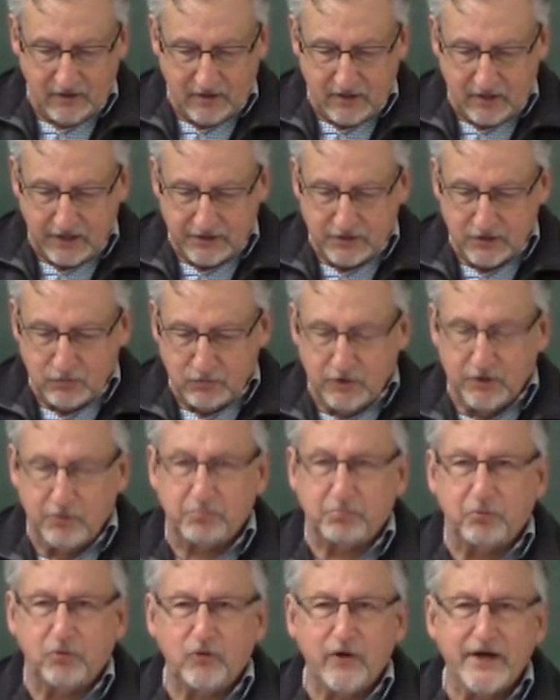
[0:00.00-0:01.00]
I just want to
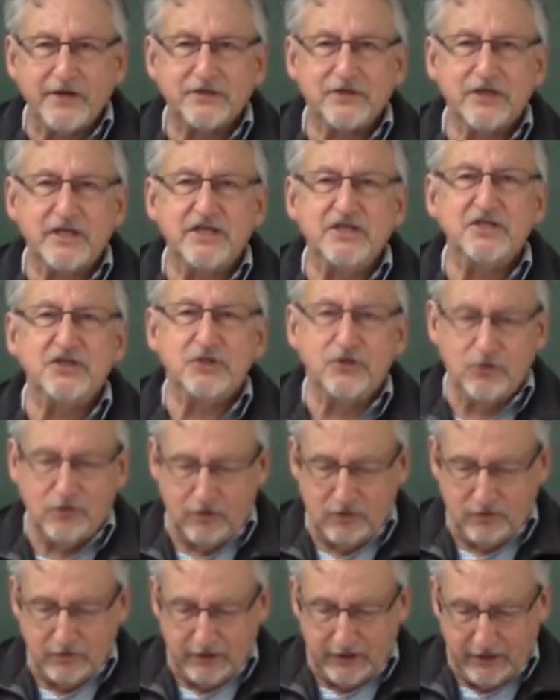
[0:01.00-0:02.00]
press into
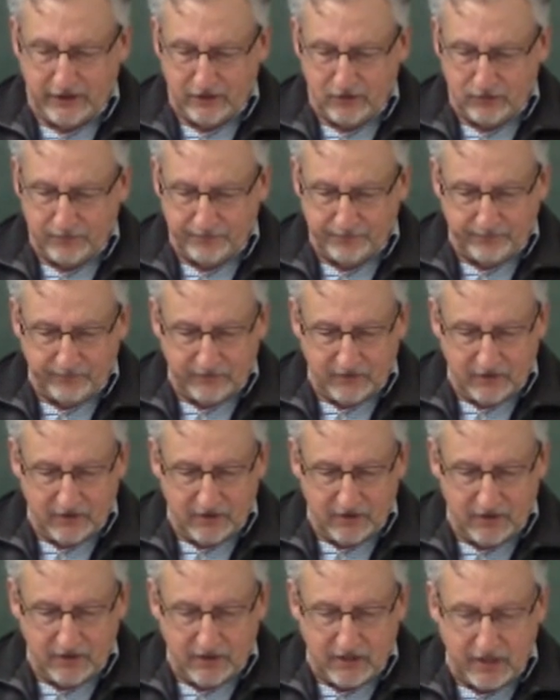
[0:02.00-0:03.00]
you a little.
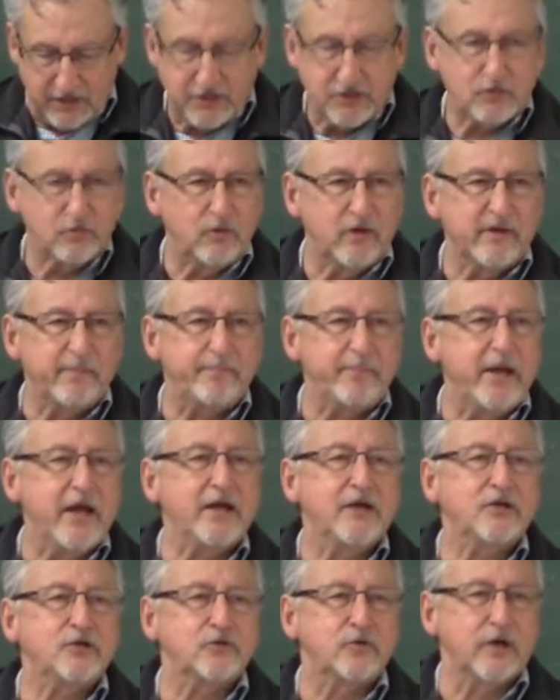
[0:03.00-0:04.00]
I just want to
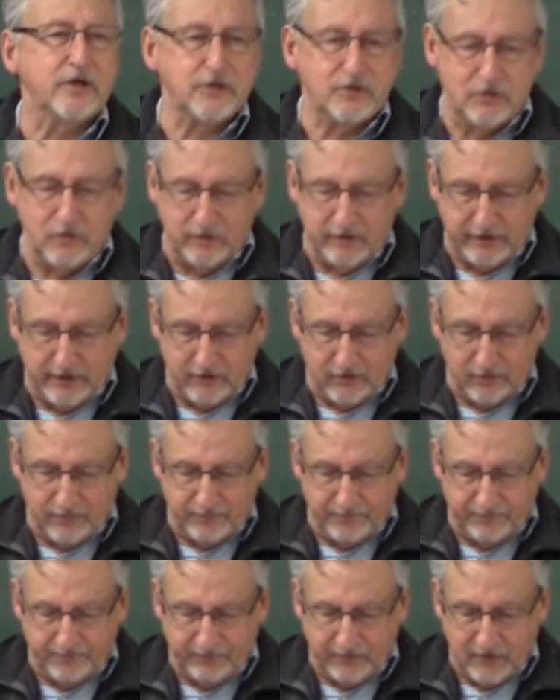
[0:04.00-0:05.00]
penetrate you a little.
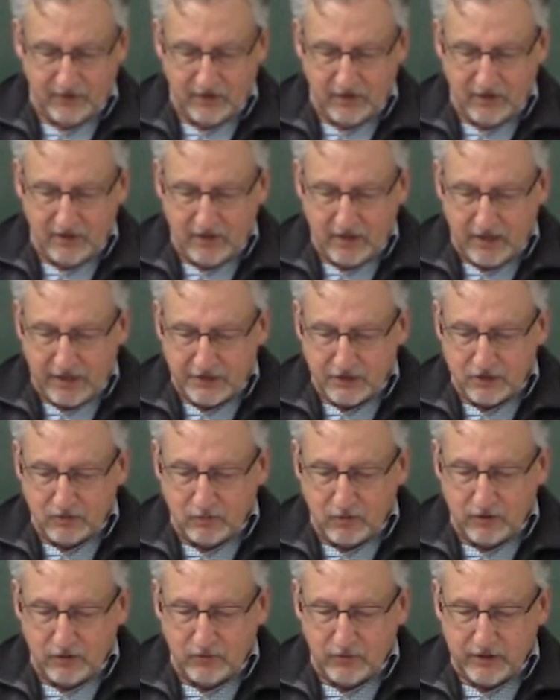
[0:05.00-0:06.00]
I just
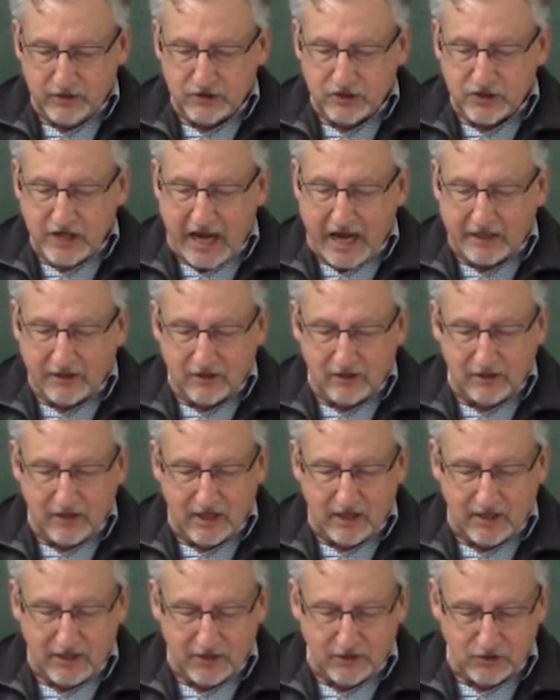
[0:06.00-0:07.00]
want to
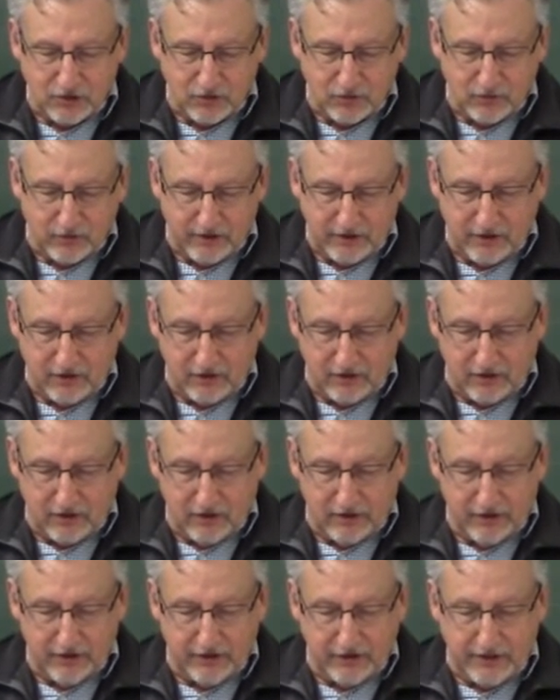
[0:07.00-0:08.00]
ejaculate into, a, a
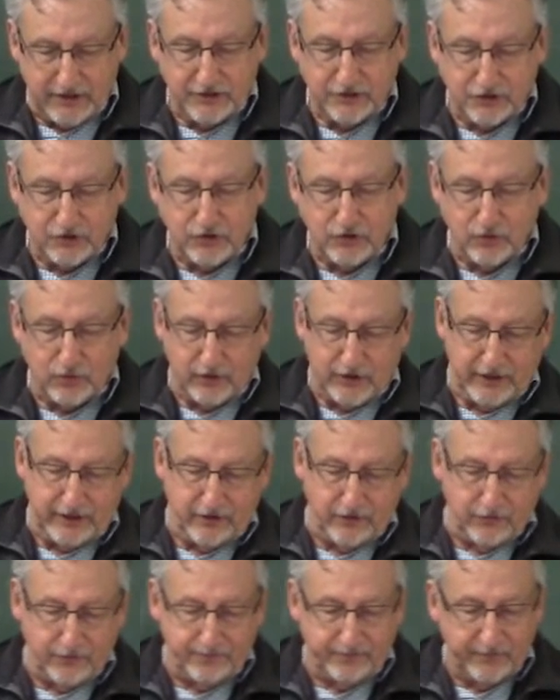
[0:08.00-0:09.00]
li into you a
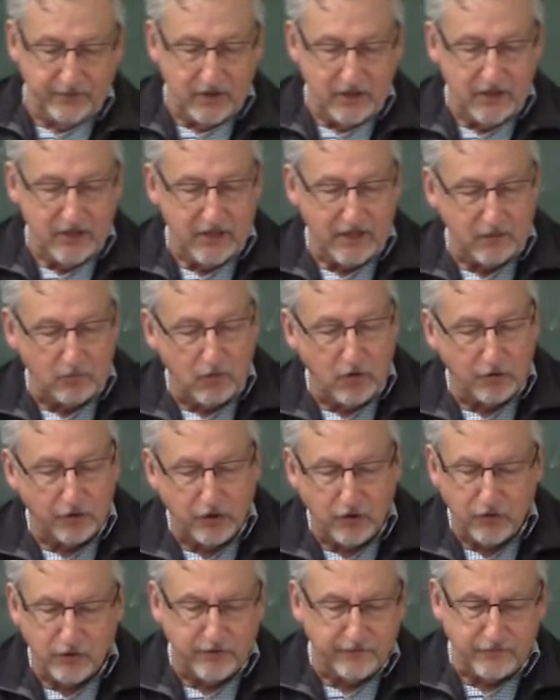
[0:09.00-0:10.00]
little. It won't
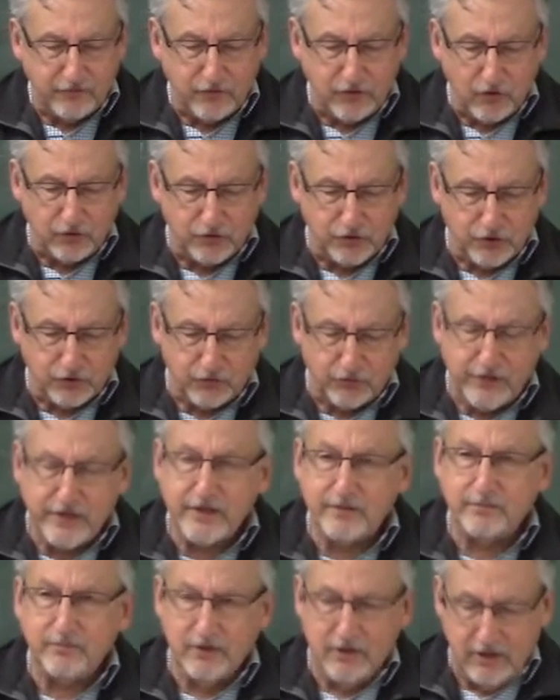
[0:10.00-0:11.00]
hurt if you don't
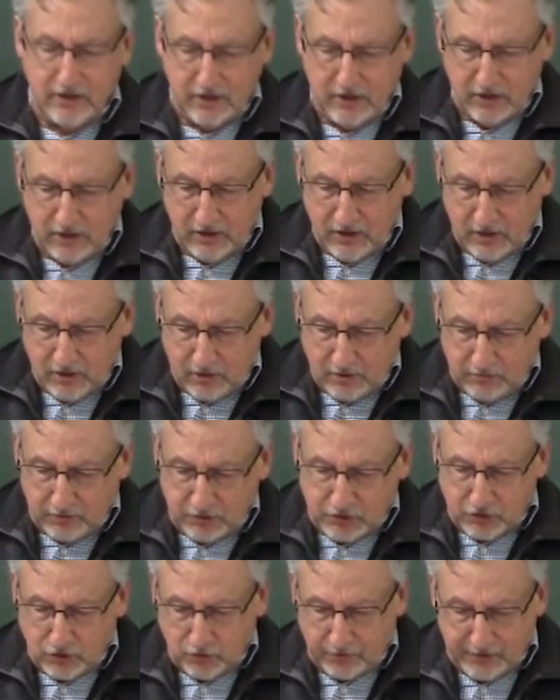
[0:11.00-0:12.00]
scream,
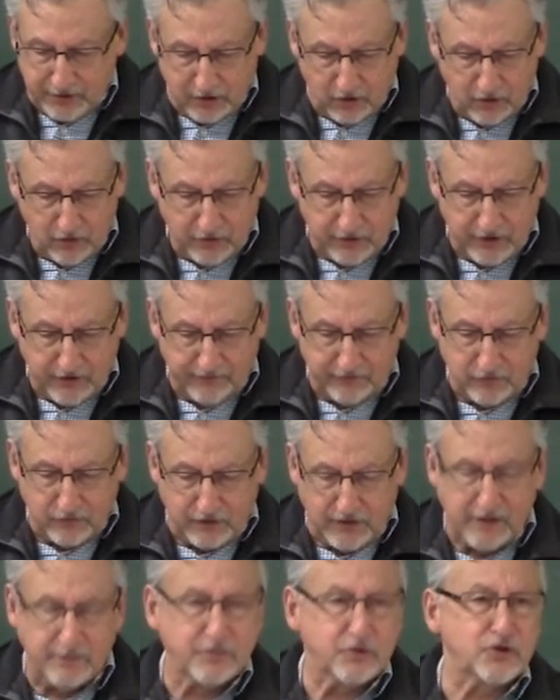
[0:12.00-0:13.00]
but you'll be hurt if you
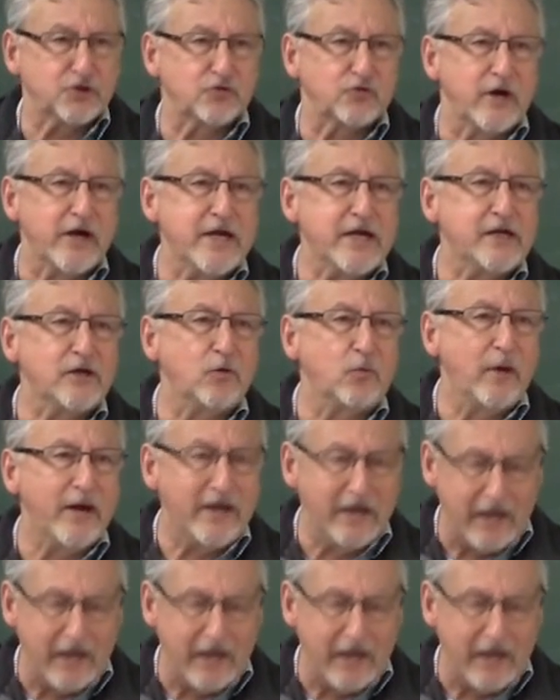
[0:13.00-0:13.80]
keep straining away